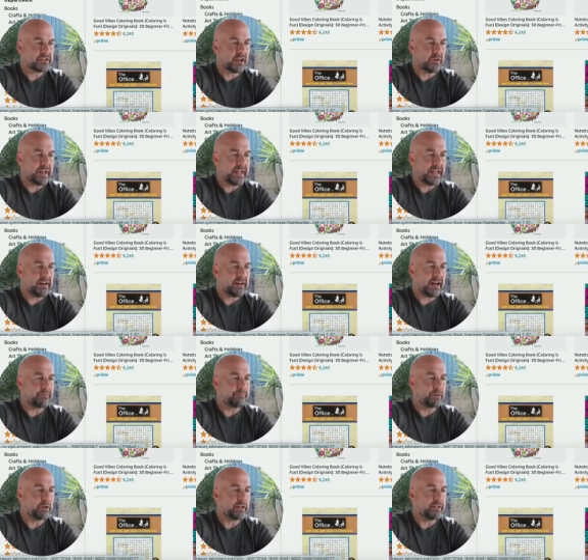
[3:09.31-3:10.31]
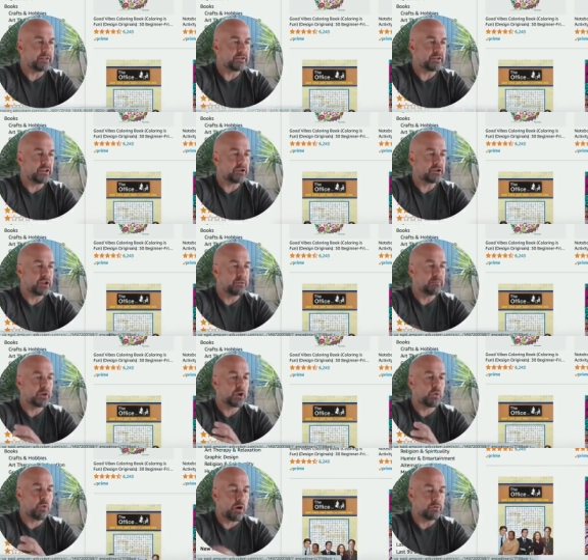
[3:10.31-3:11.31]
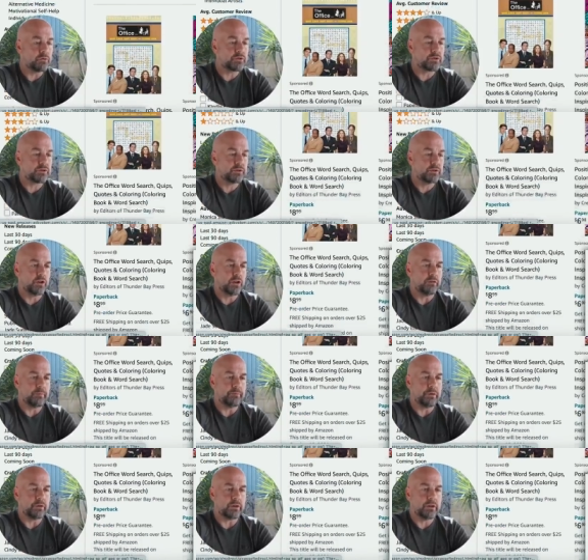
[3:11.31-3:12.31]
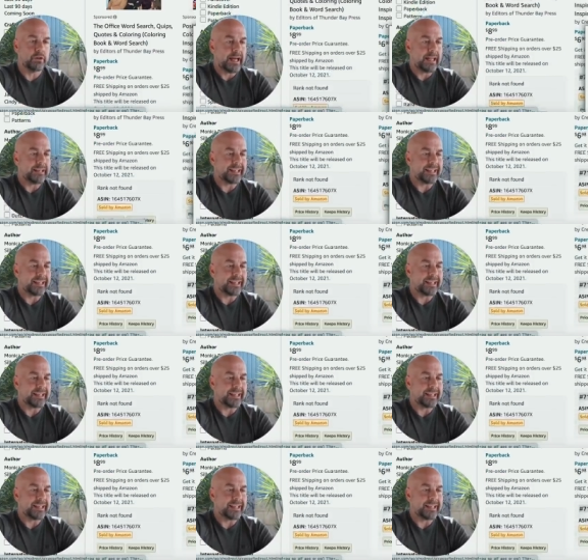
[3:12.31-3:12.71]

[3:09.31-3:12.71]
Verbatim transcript: So here I've put in the search term quotes colouring book. And